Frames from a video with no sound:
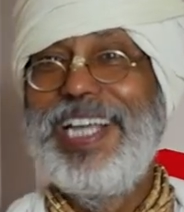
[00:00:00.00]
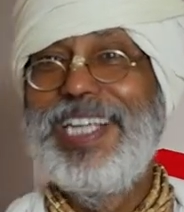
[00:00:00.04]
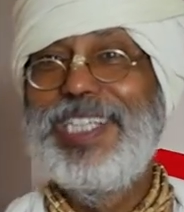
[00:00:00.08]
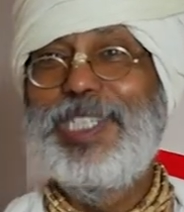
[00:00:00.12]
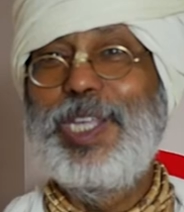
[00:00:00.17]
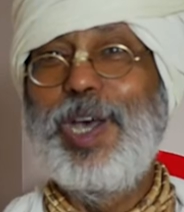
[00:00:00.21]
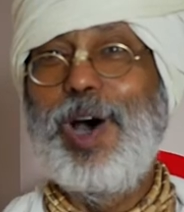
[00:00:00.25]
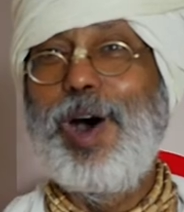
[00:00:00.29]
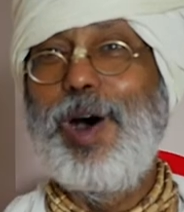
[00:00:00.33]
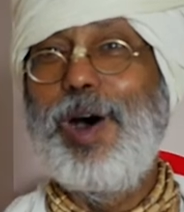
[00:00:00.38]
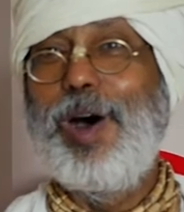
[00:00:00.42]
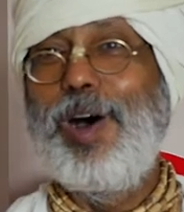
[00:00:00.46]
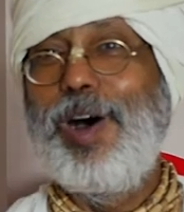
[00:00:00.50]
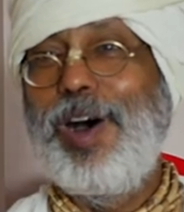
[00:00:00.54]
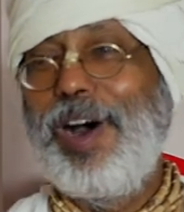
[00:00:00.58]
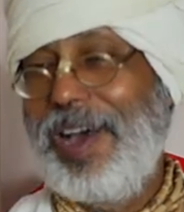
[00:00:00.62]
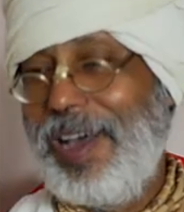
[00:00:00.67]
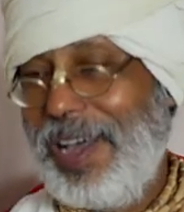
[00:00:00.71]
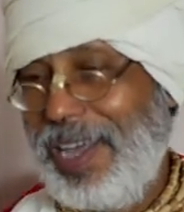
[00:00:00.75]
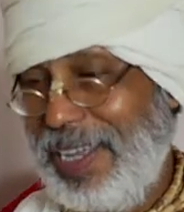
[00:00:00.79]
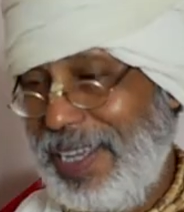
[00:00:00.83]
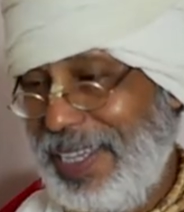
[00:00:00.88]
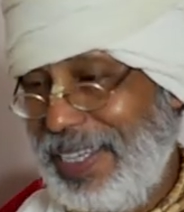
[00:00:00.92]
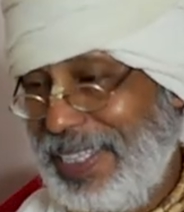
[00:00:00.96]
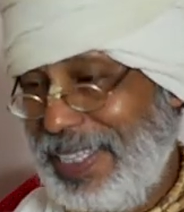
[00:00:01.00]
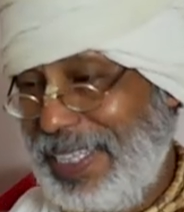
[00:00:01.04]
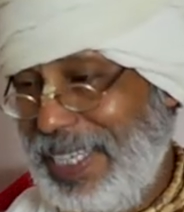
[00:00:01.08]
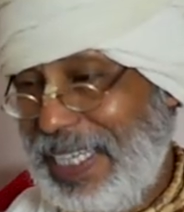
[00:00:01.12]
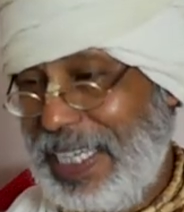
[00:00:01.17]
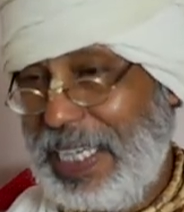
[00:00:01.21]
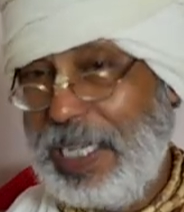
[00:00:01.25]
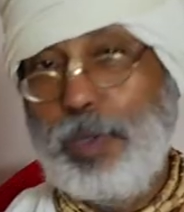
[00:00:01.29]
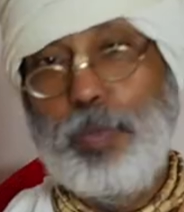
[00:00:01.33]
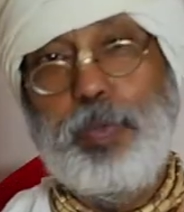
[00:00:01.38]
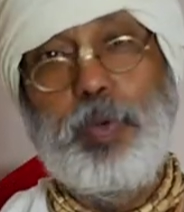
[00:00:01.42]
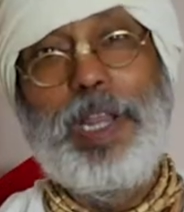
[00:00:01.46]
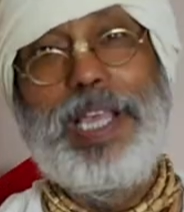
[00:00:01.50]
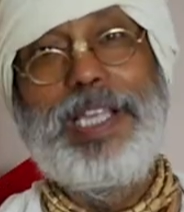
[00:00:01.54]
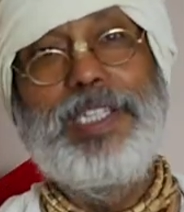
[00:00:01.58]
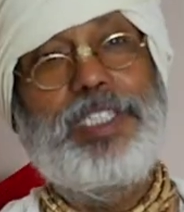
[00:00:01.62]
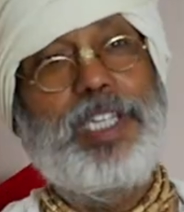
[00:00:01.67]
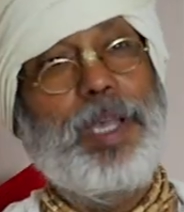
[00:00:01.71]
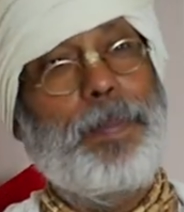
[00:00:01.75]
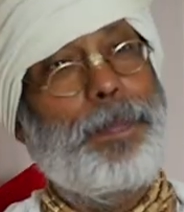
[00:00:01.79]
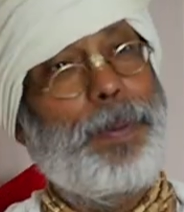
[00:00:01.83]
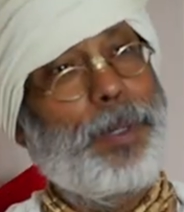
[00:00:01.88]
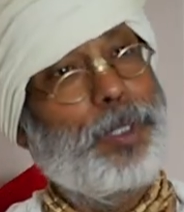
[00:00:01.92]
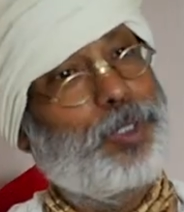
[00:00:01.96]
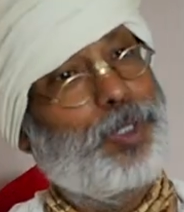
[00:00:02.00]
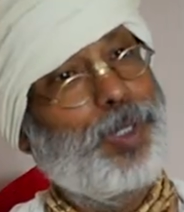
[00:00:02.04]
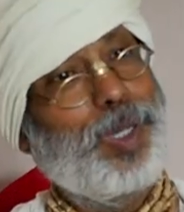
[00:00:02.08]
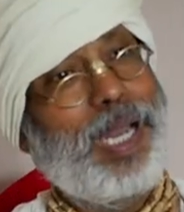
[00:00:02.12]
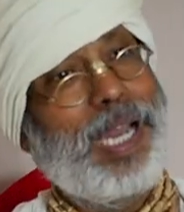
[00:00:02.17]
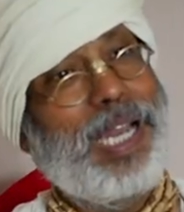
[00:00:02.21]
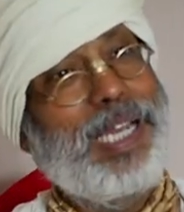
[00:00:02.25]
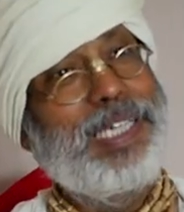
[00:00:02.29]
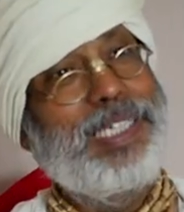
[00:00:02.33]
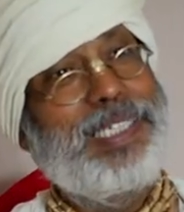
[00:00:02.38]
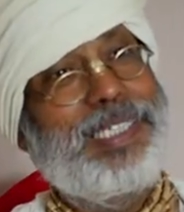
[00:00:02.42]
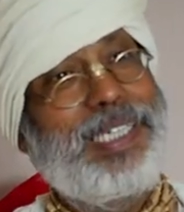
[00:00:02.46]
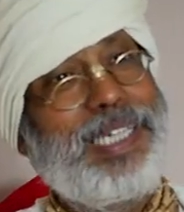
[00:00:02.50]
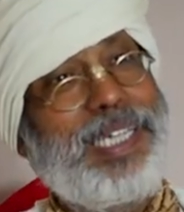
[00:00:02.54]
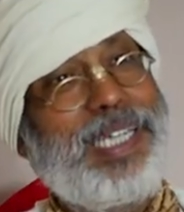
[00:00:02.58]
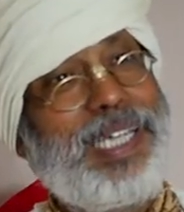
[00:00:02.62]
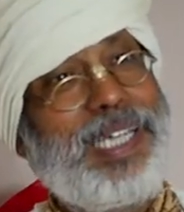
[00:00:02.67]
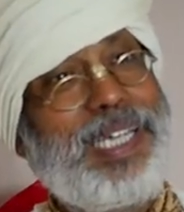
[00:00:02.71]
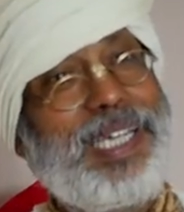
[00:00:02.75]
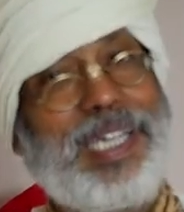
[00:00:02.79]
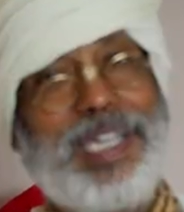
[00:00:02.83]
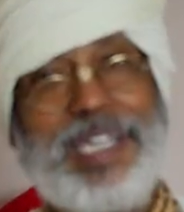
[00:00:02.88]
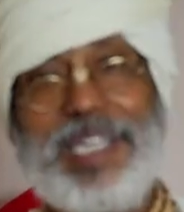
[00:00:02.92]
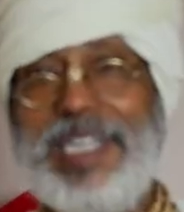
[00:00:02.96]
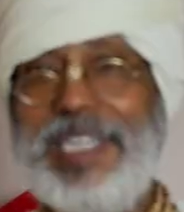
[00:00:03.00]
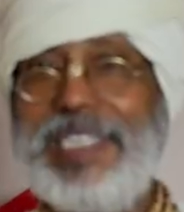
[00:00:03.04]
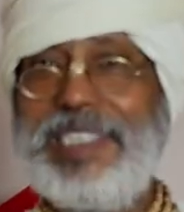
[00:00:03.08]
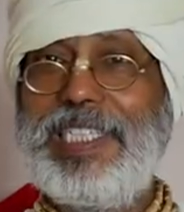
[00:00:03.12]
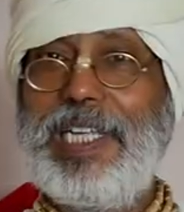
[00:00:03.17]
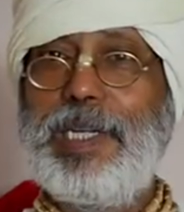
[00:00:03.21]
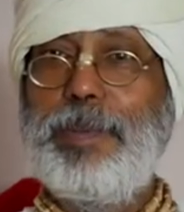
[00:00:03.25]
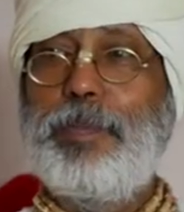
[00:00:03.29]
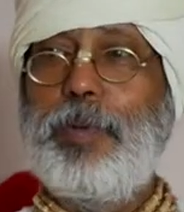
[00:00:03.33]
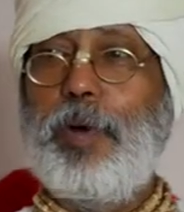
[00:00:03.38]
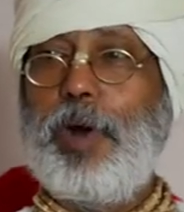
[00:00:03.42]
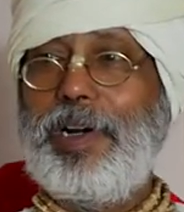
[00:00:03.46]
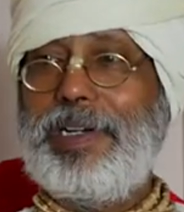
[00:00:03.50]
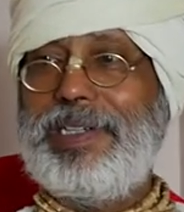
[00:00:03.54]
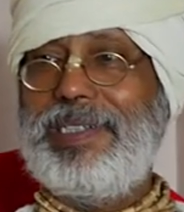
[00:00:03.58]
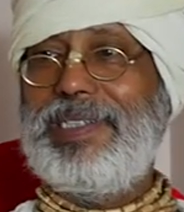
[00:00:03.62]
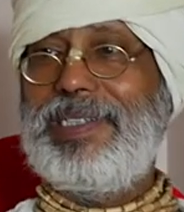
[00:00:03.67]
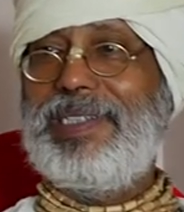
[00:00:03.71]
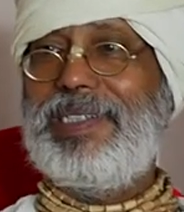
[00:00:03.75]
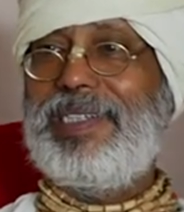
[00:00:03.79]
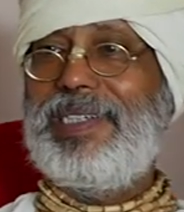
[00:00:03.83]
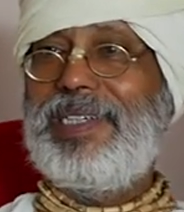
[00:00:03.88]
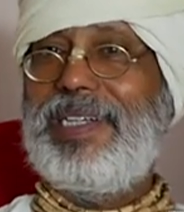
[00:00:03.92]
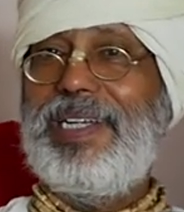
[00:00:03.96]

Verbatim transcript: So, influence of personality is important.